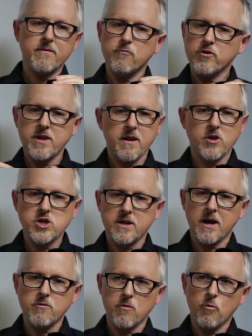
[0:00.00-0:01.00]
Return of the
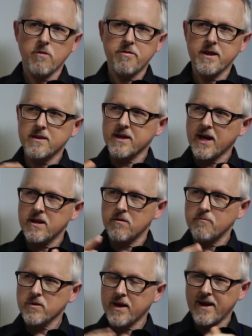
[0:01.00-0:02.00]
Jedi was the one thing that kind of
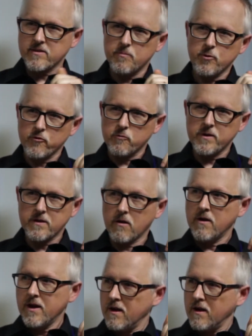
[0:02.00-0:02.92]
catapulted me to go,